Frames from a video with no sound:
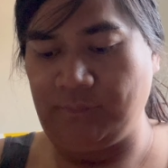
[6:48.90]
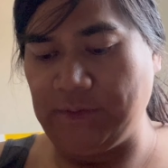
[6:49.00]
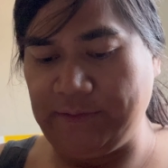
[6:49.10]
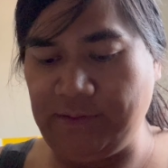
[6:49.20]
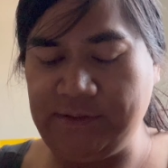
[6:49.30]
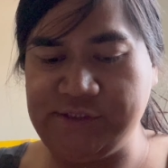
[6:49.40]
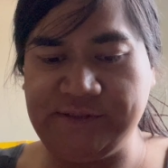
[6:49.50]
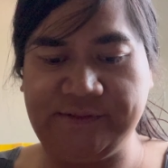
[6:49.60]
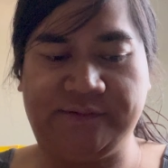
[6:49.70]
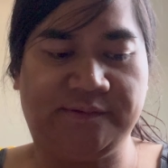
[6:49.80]
I think
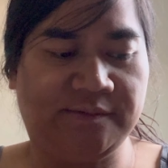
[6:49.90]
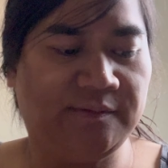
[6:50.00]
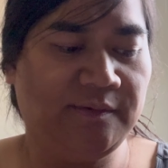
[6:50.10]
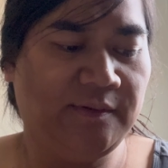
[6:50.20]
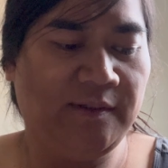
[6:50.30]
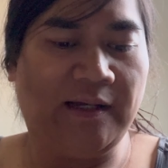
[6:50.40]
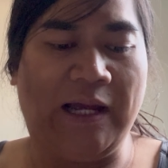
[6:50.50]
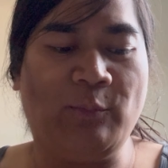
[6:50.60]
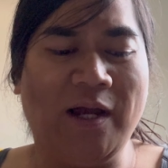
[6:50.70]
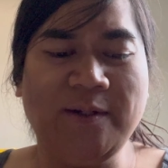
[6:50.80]
just,
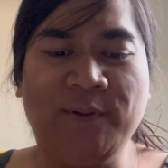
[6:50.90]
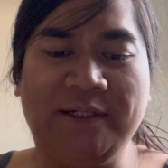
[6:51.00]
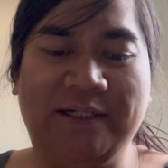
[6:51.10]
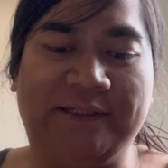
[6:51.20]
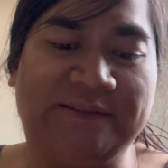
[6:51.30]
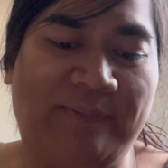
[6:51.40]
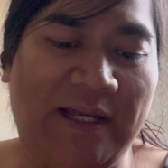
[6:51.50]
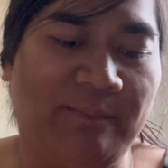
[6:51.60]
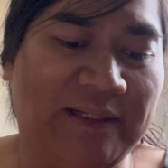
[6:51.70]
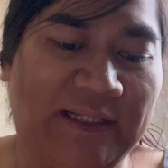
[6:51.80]
I want to put it in a dust
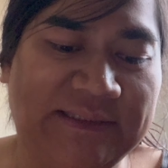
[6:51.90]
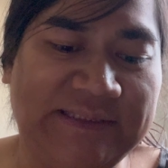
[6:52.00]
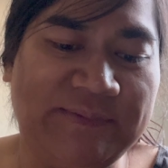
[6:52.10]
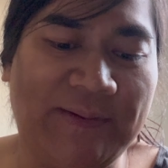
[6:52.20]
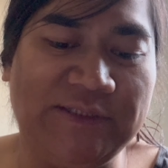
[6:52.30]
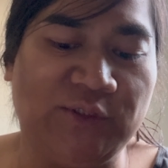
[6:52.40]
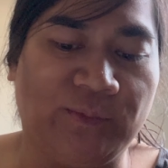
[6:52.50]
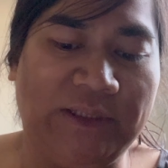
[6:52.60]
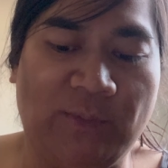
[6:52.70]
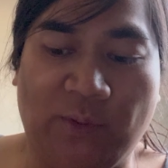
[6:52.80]
bag, but at the same time, I don't
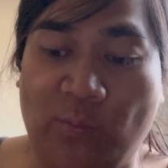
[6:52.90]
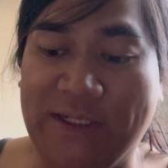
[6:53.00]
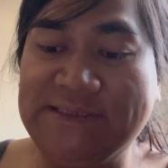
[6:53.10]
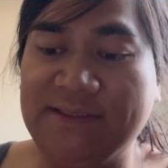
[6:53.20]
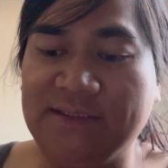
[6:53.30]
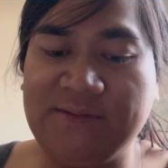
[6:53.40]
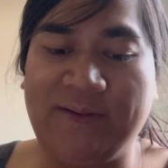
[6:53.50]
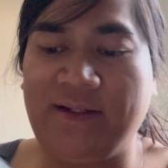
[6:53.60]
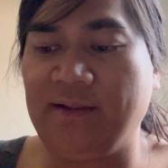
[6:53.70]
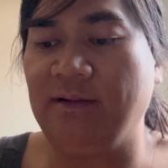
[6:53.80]
really want to waste a dust
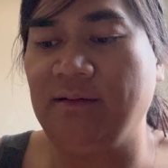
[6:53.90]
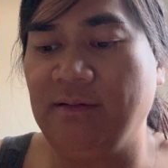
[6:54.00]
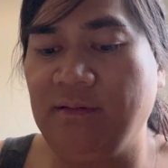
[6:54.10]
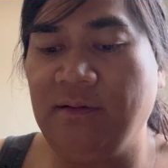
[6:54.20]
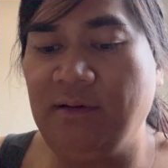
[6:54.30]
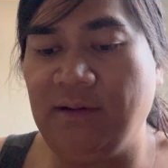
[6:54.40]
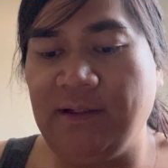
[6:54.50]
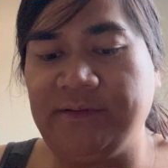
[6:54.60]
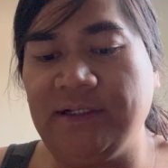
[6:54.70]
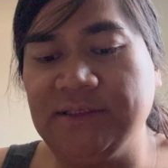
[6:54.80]
bag. I
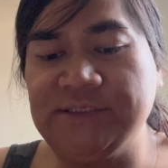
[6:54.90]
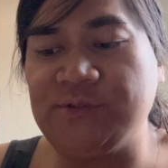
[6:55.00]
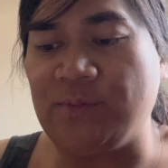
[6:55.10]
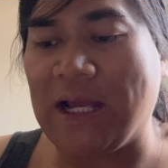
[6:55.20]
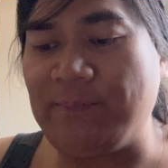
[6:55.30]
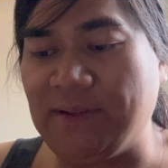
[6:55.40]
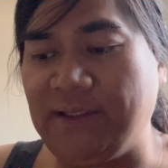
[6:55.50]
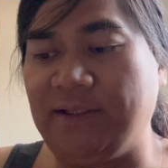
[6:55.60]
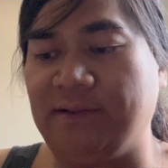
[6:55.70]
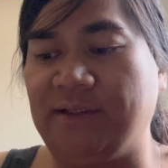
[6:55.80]
think I'll just wrap it
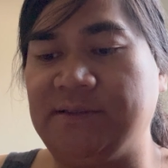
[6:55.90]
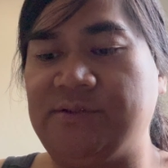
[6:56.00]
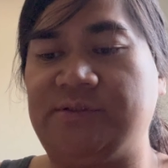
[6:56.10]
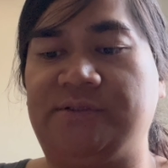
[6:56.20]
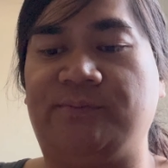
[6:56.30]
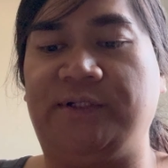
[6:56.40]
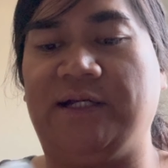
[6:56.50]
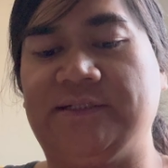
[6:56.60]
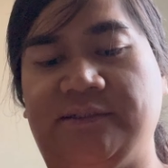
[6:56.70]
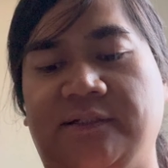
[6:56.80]
like this. What do you
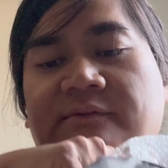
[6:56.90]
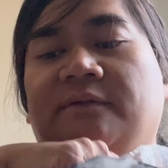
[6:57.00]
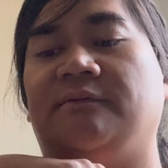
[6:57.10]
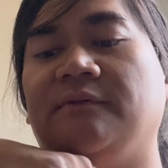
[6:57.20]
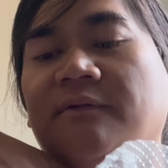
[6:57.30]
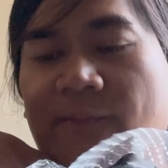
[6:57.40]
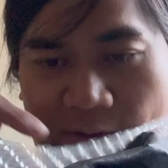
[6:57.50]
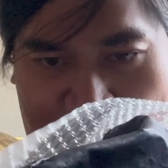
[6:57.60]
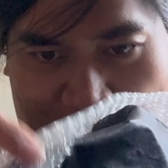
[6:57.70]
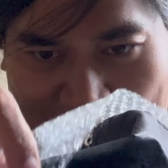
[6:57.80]
guys think? I
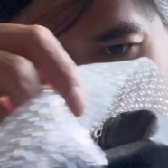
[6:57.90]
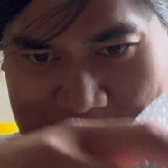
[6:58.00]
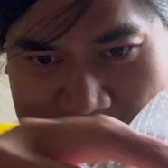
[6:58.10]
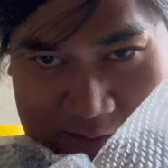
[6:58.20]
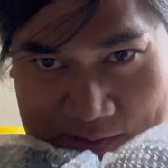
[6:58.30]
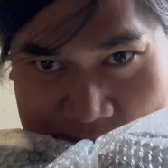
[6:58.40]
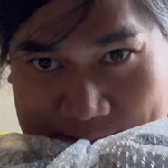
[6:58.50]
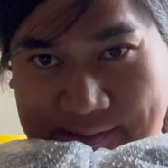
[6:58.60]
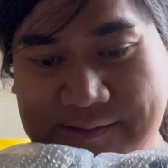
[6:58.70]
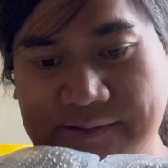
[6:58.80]
mean, I feel like that's
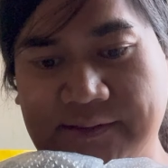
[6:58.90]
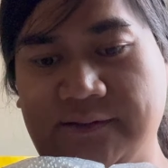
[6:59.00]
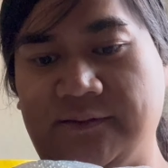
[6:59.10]
decent.